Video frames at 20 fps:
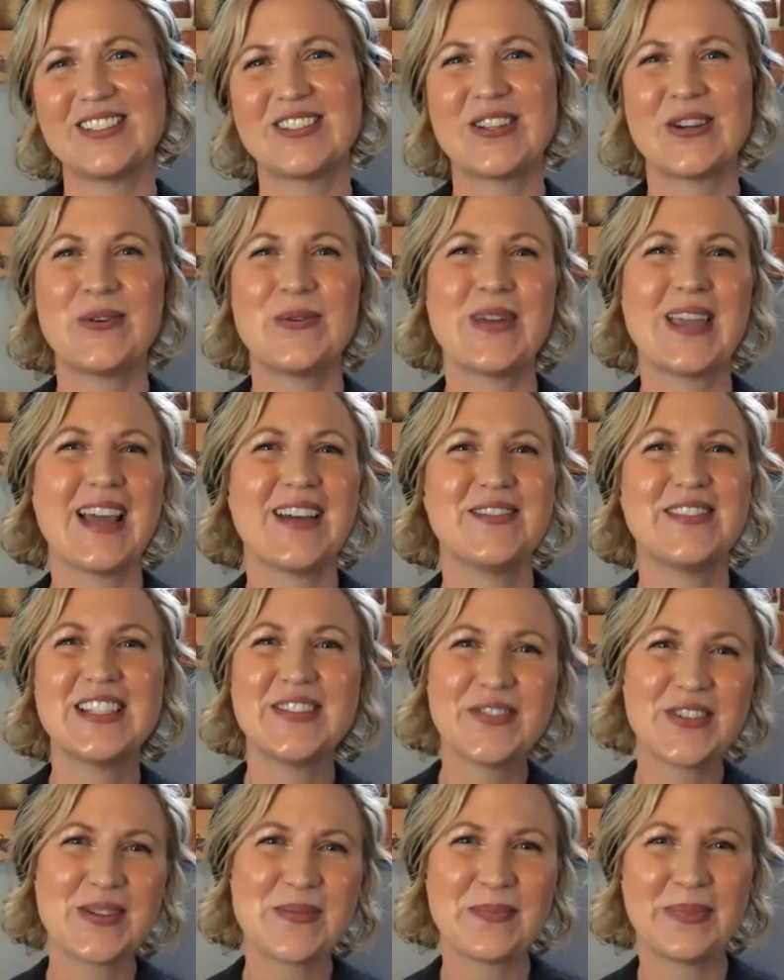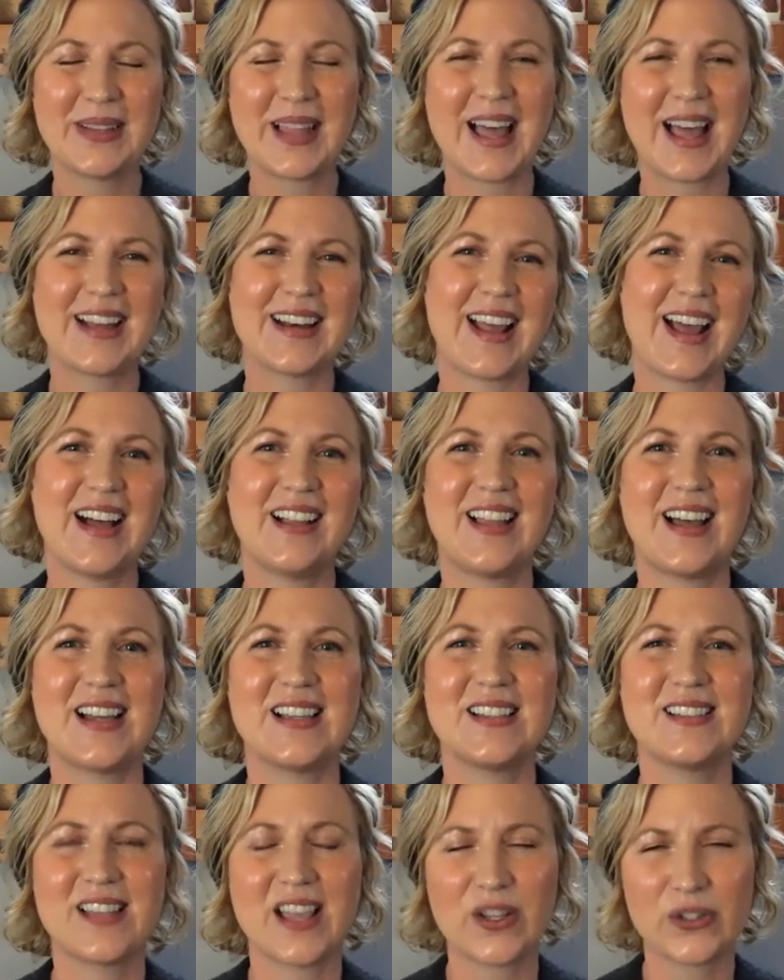So we have different plant
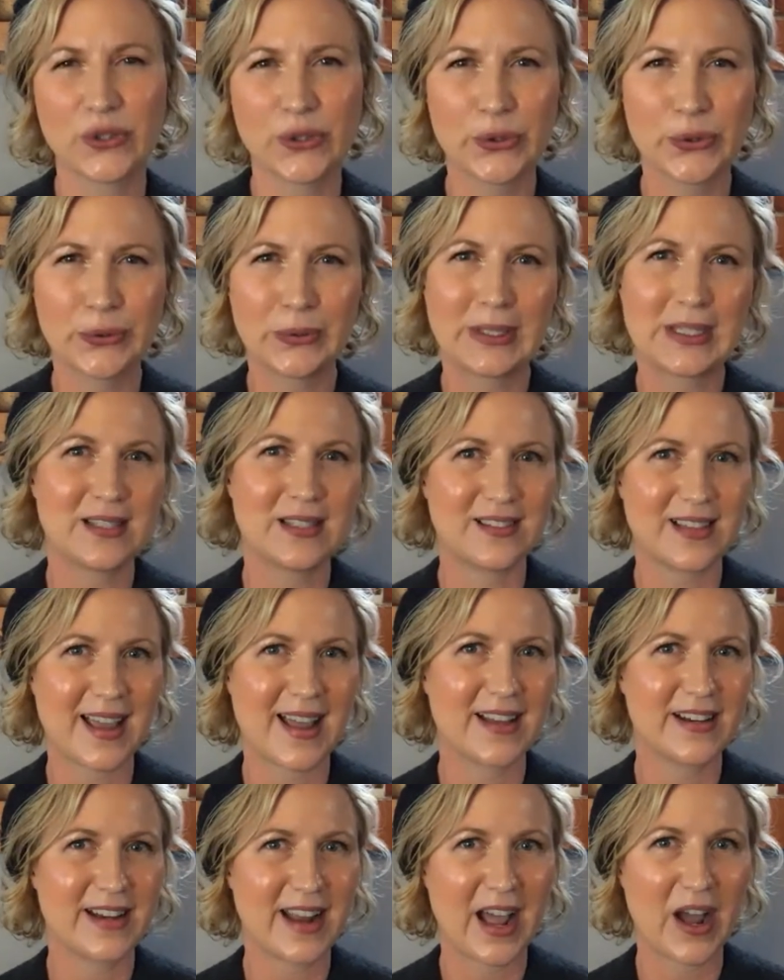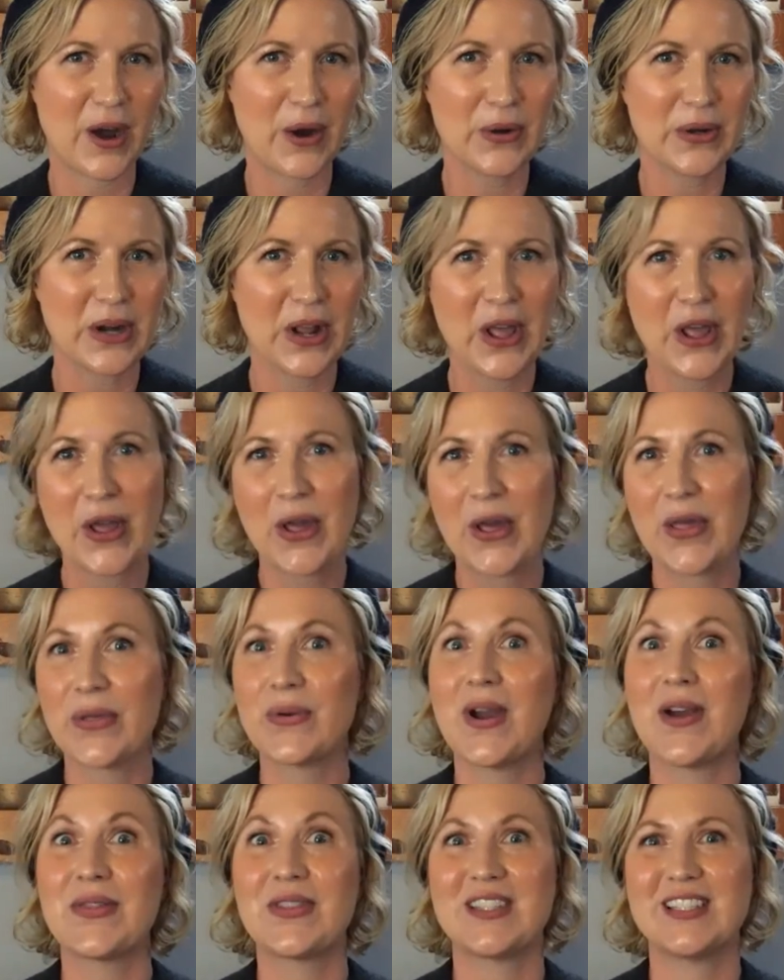allies that truly stand out
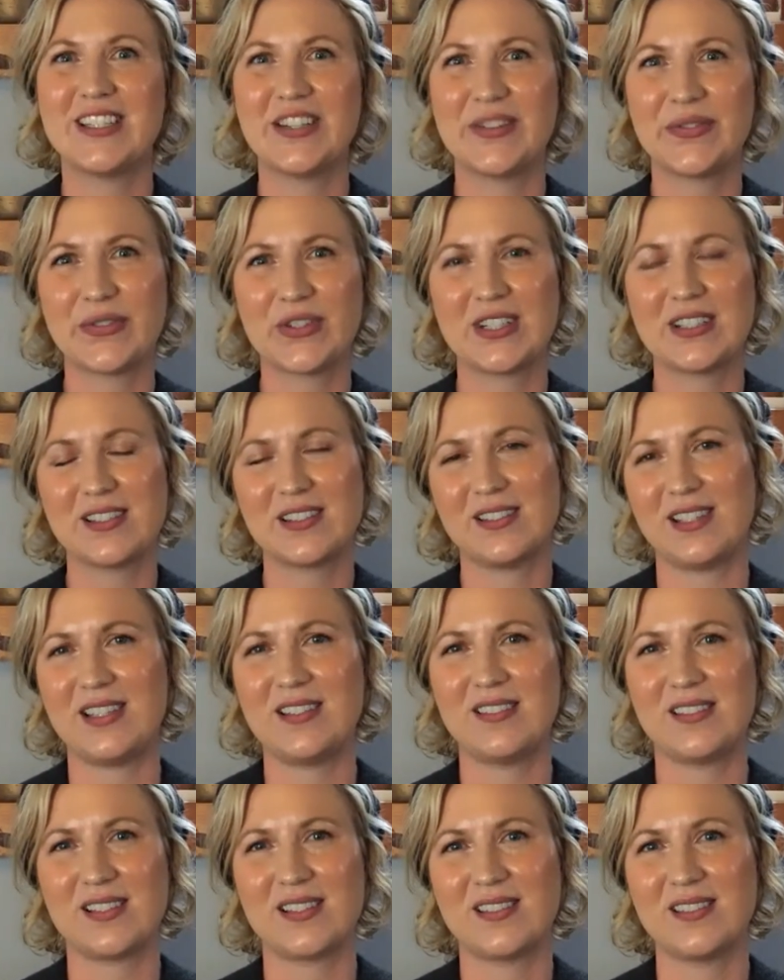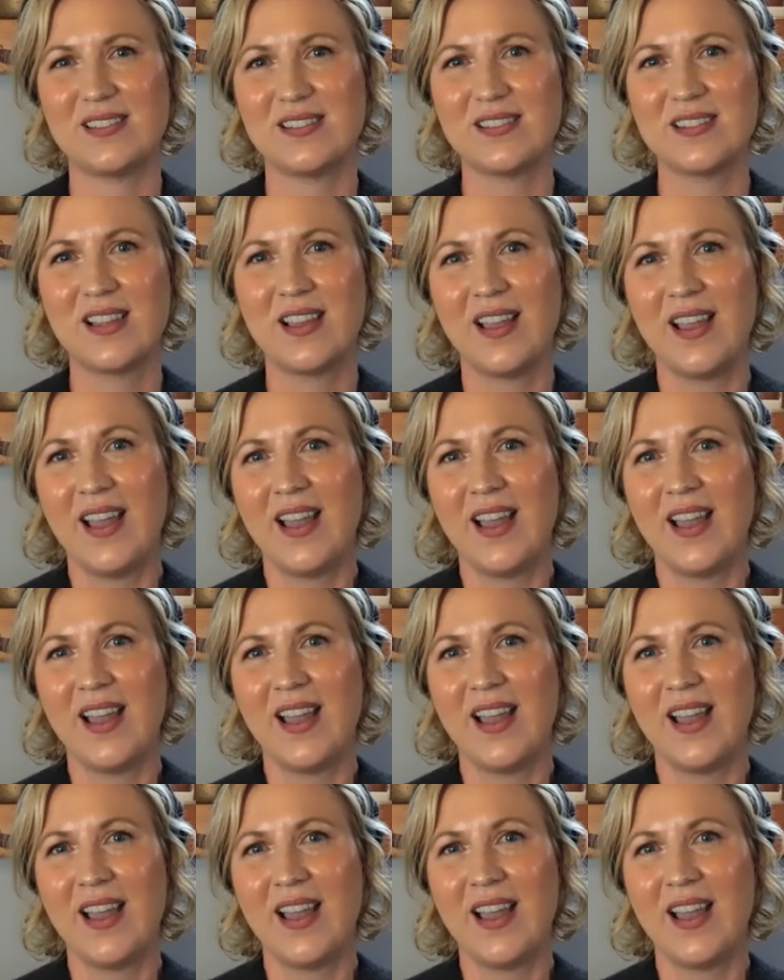throughout the different seasons.